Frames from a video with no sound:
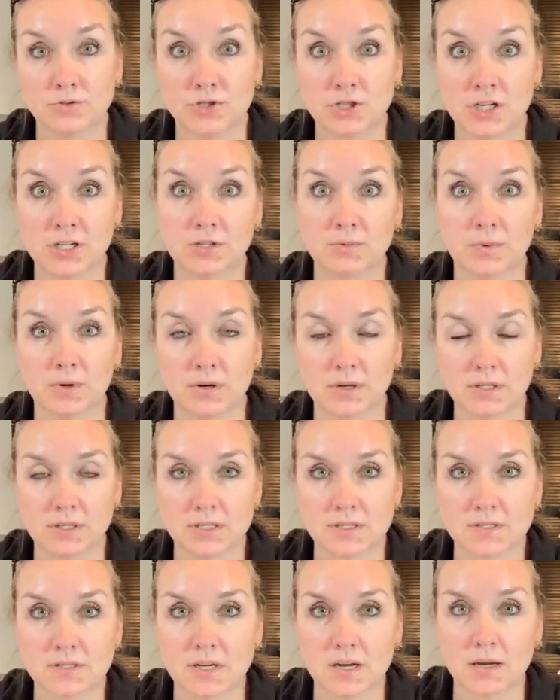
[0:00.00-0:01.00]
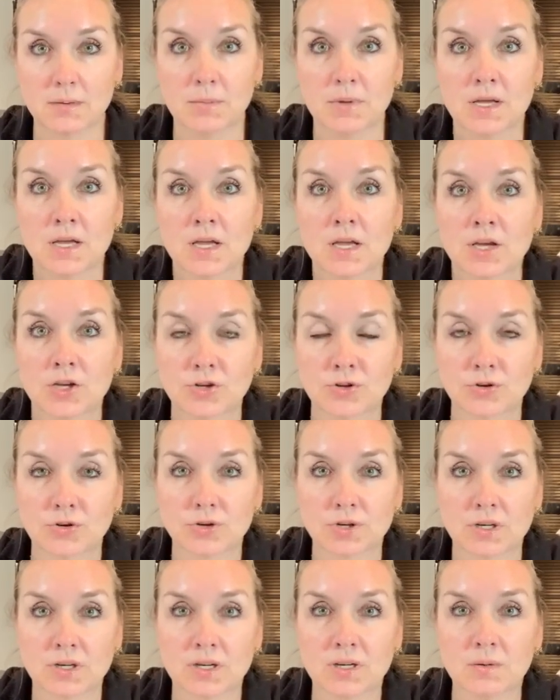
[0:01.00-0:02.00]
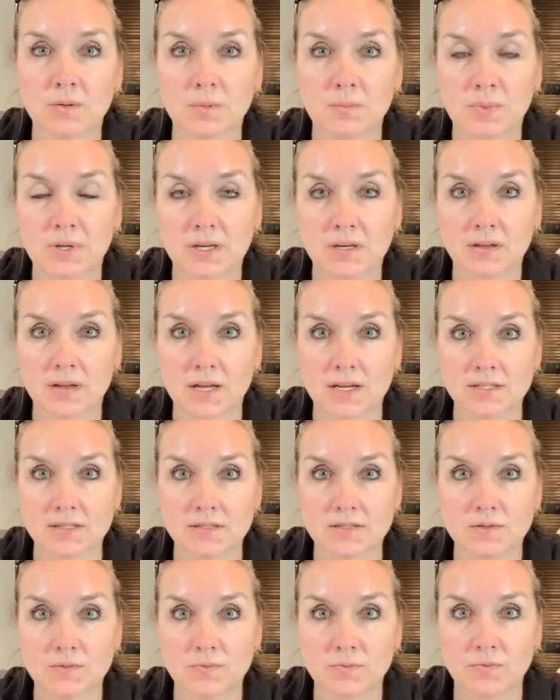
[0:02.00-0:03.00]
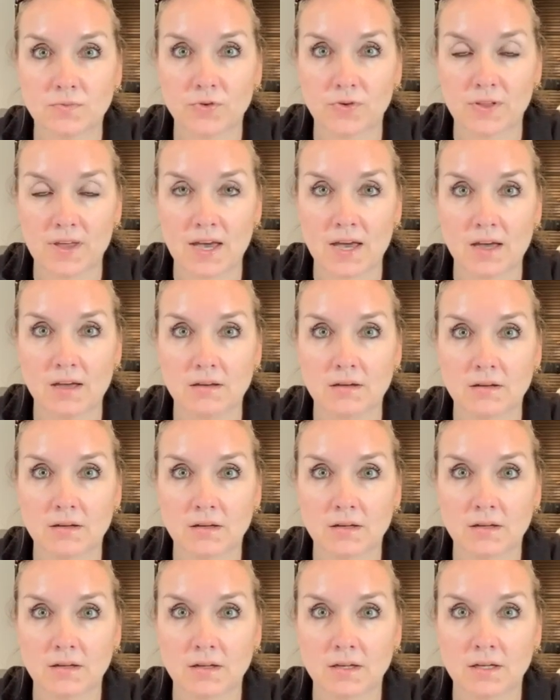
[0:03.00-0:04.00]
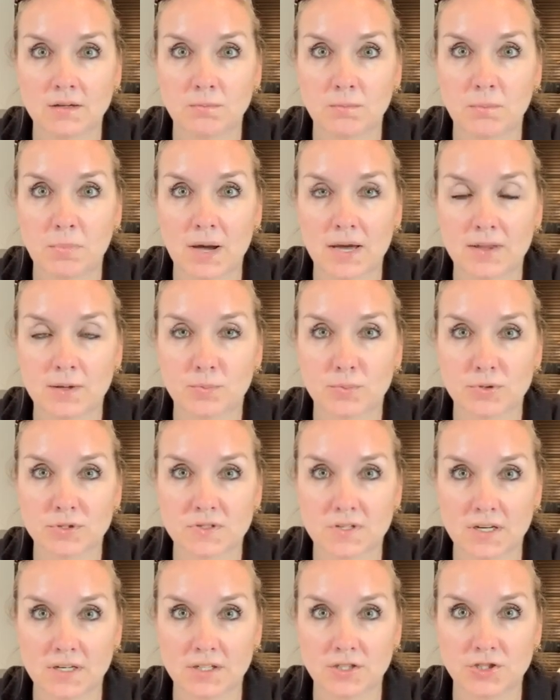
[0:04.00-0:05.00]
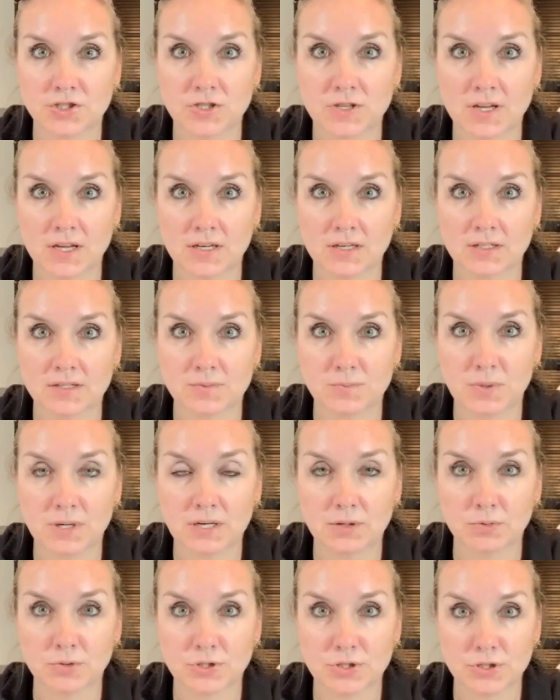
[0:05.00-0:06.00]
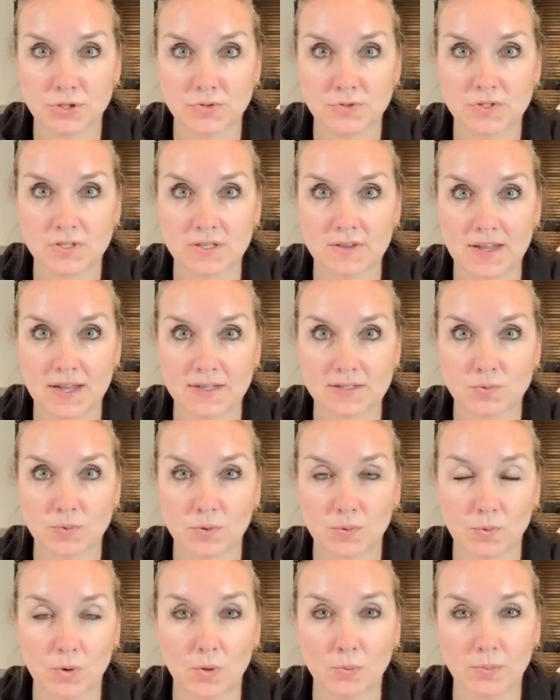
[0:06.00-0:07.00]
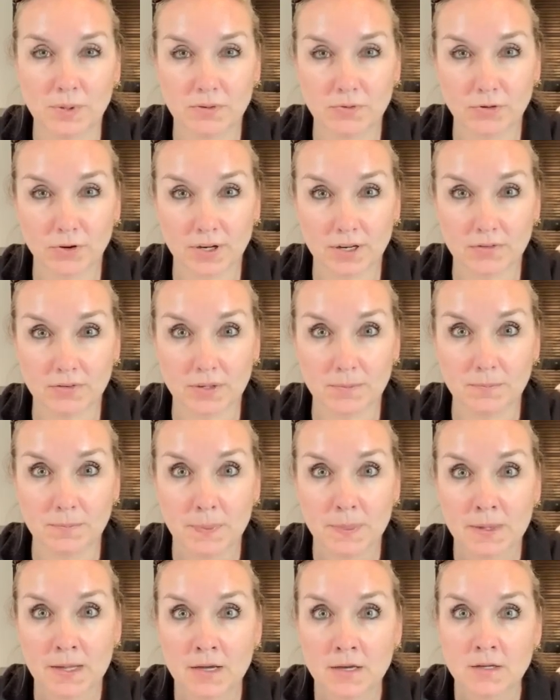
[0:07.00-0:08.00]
January at this time, you're going to be penalized for that by the percentage that is being reduced, and that's what won't be forgiven.